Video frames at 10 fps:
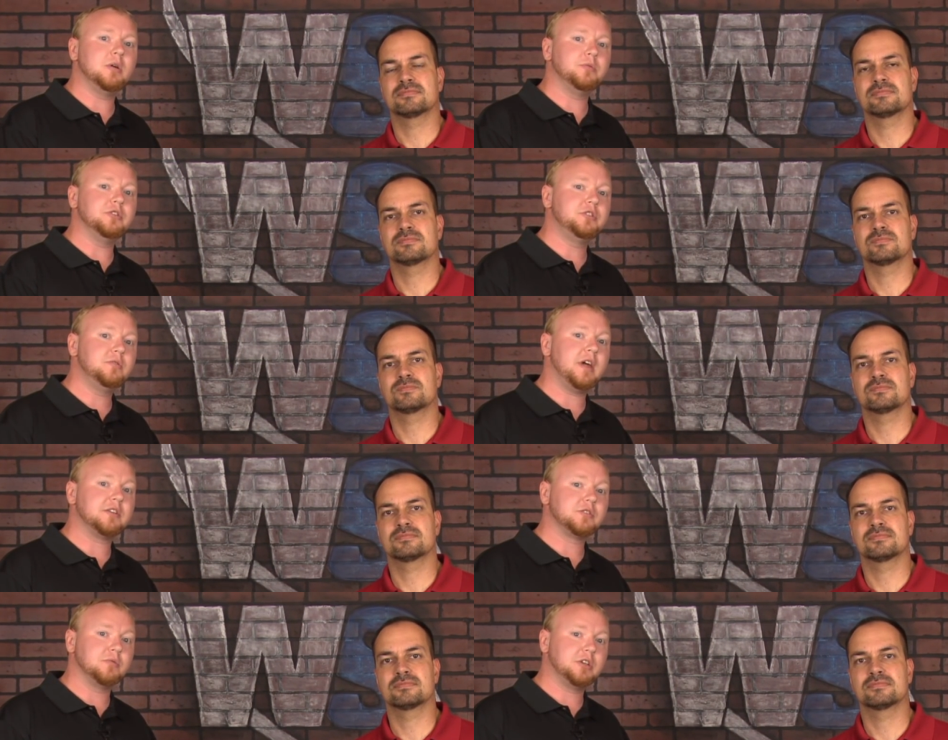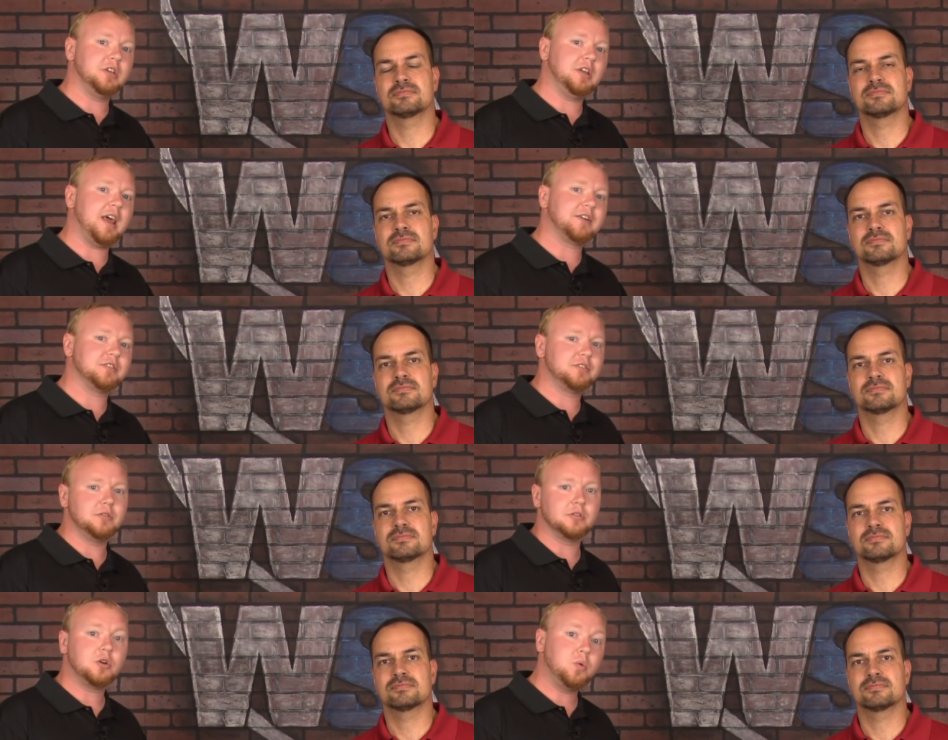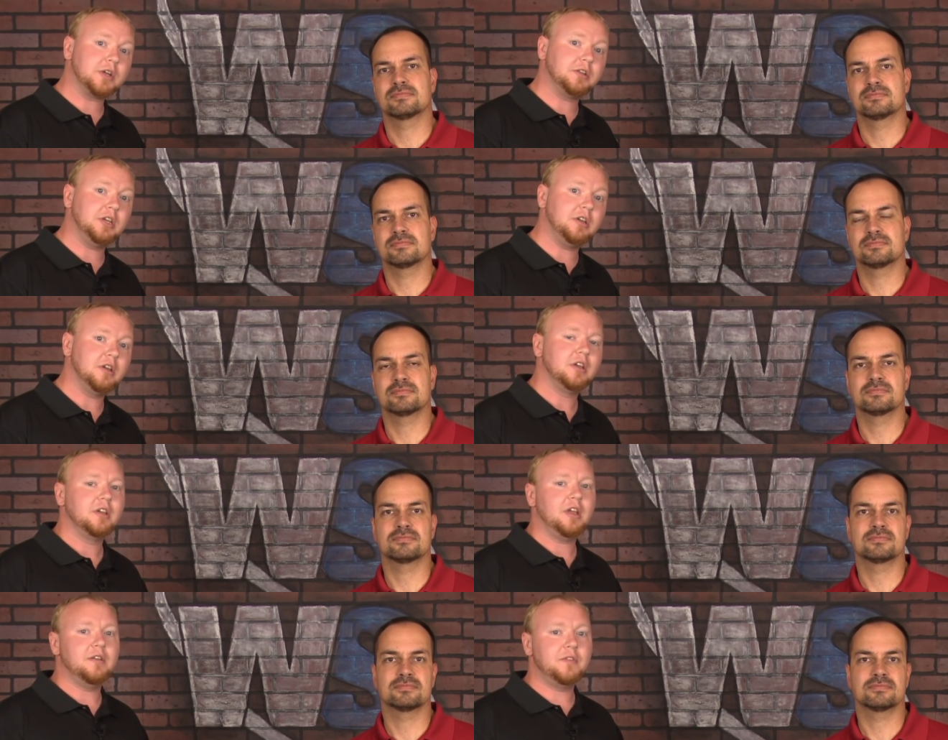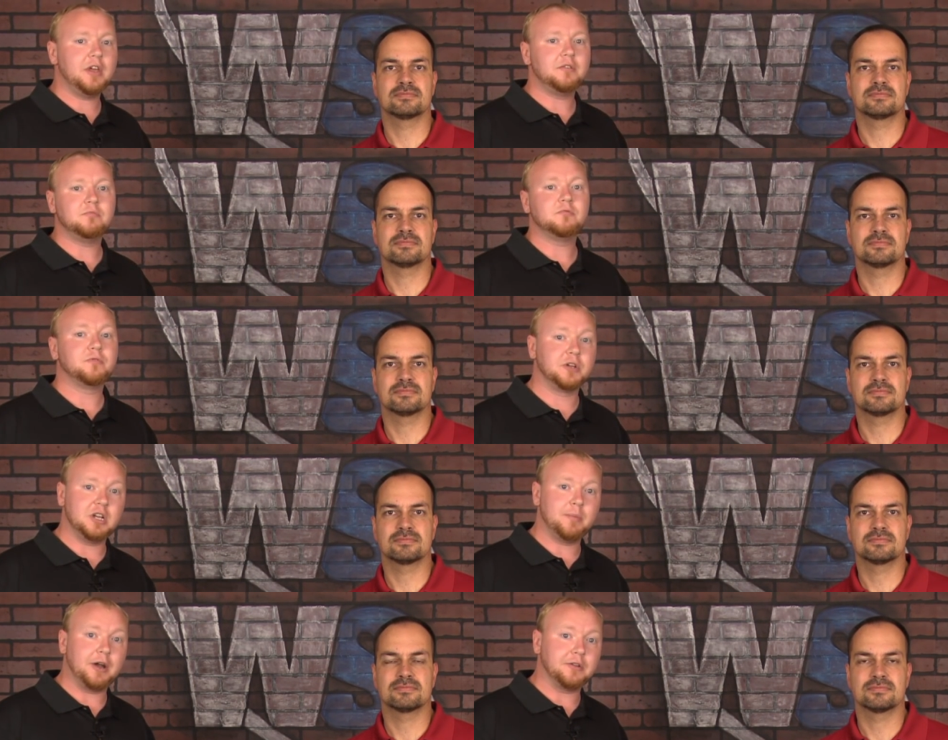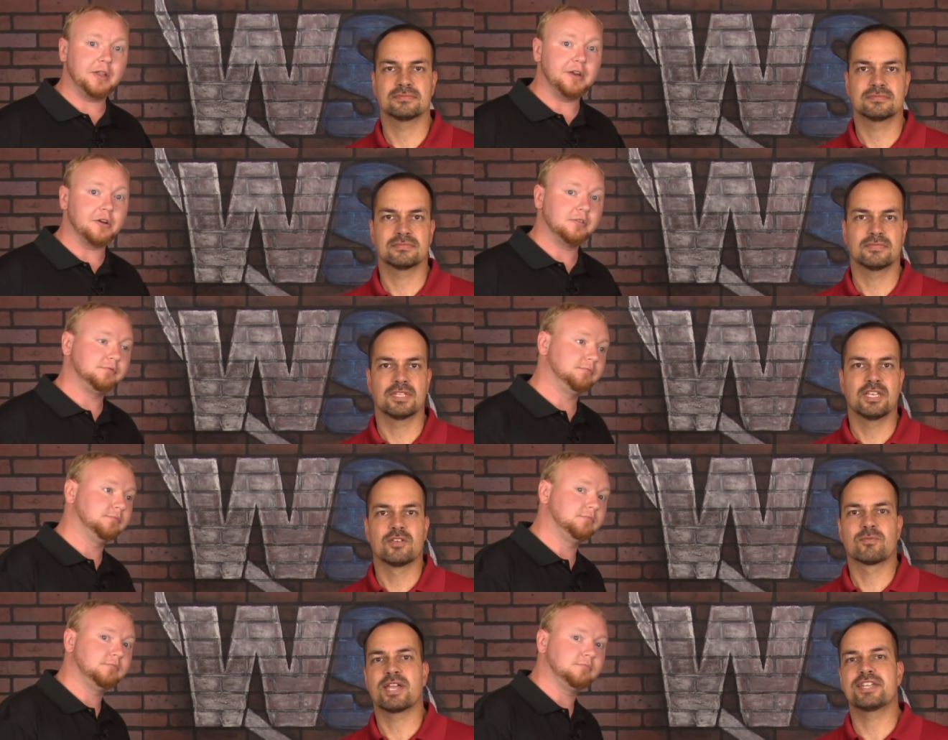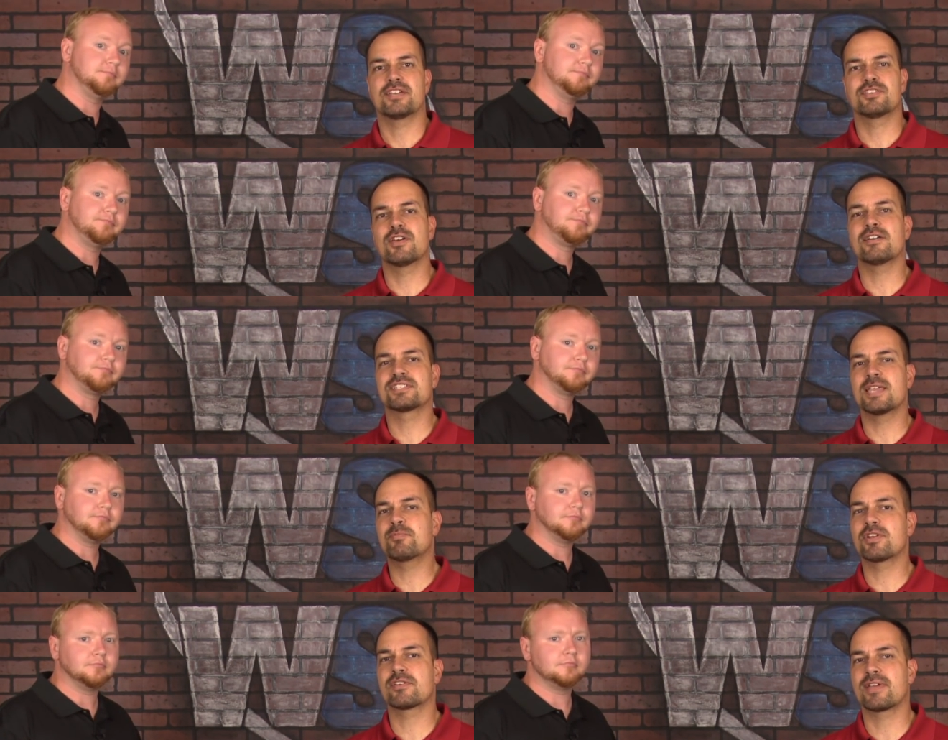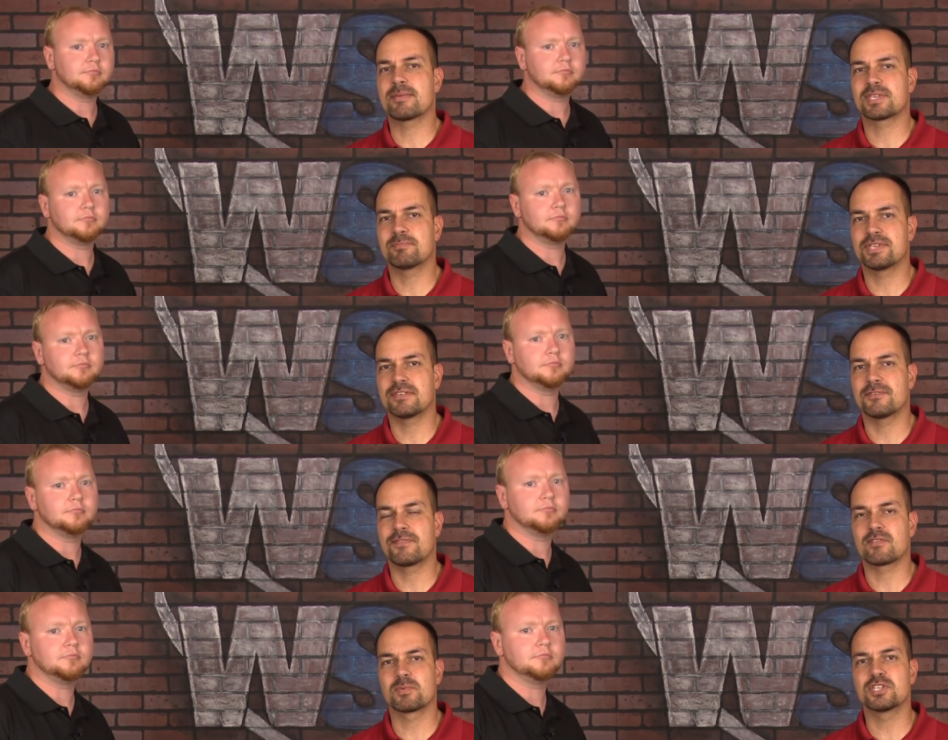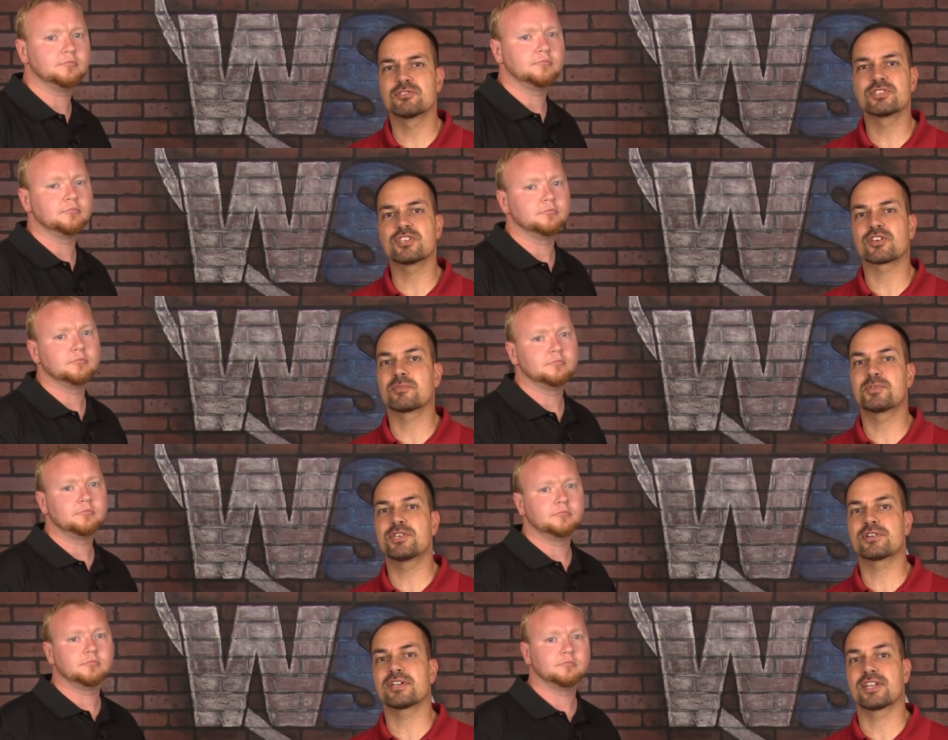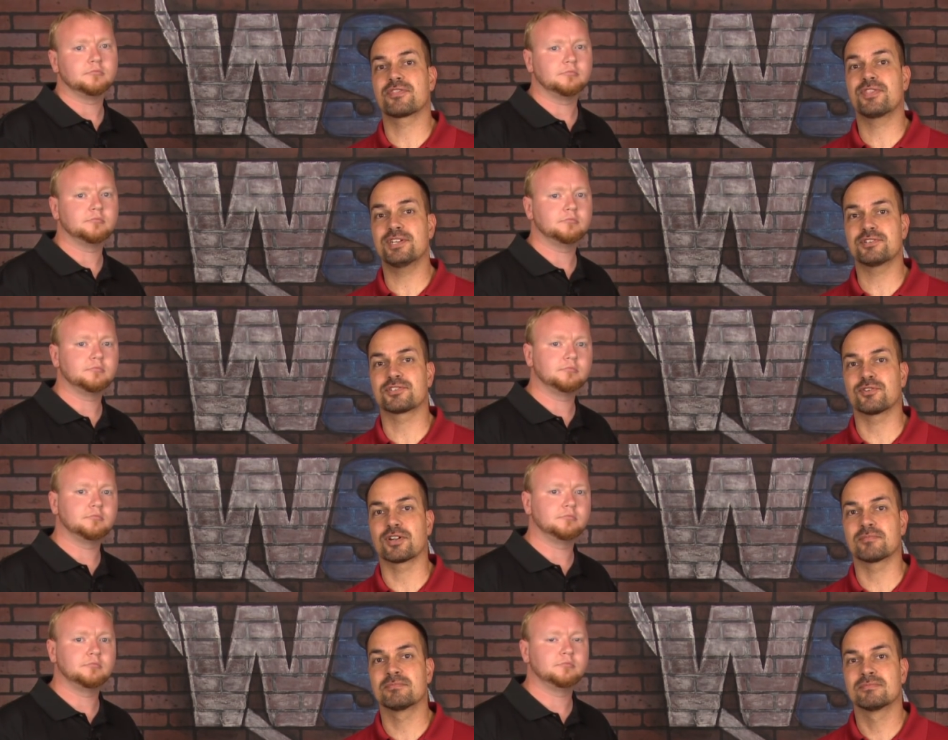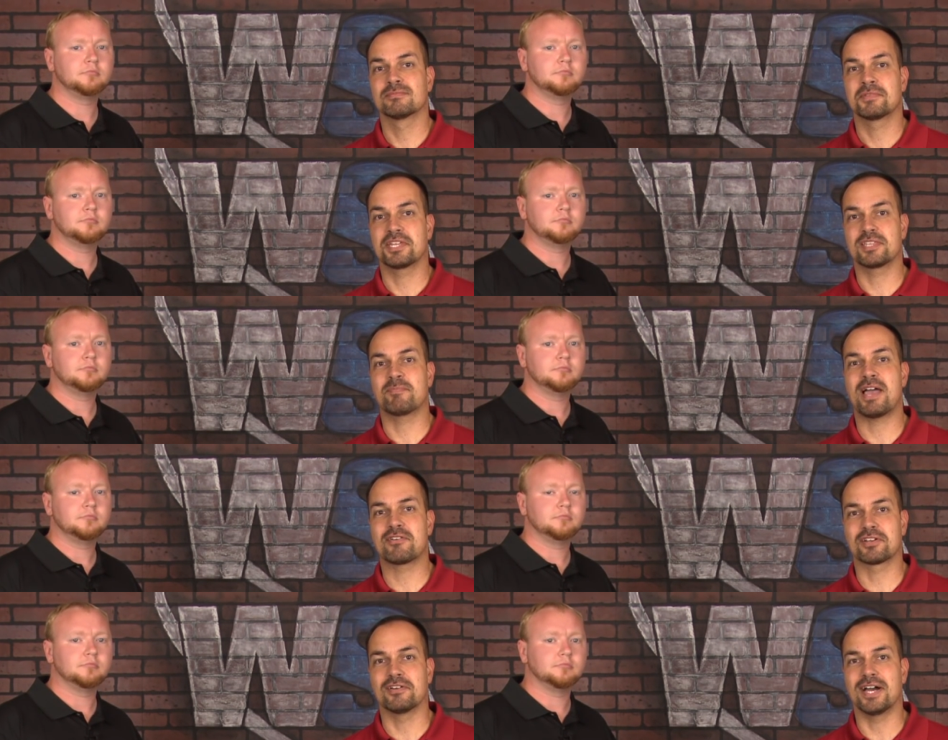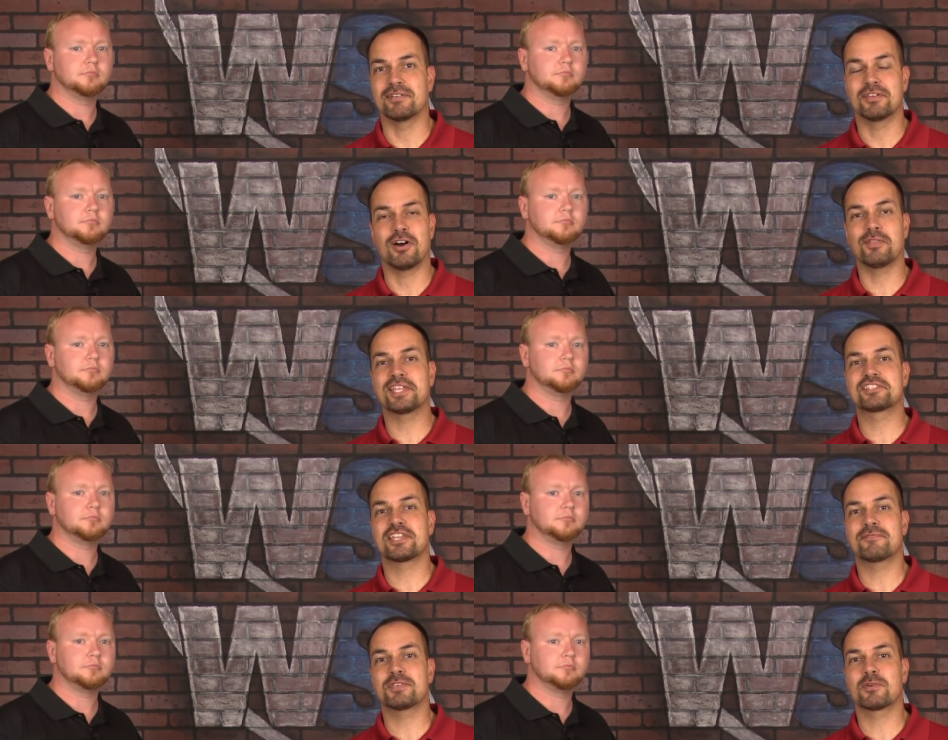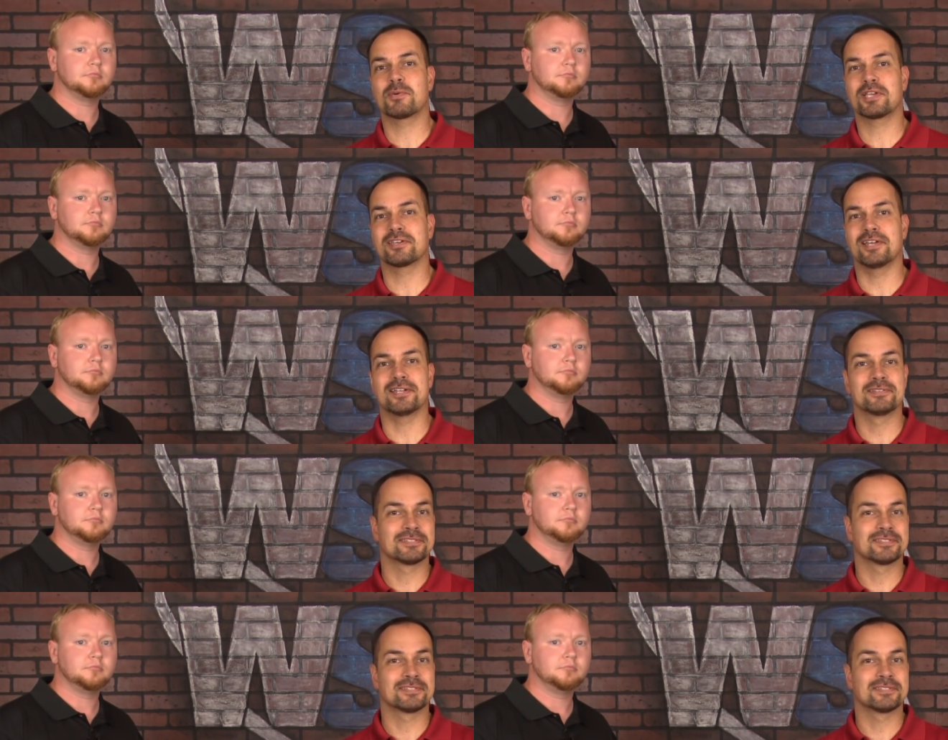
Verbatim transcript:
Speaker 1: able to do that so it can get access to it quickly and then forget about it later. Right, now you know how temporary
Speaker 2: RAM can be if you've ever been using your computer in a thunderstorm and had the power go out. All that stuff you were working on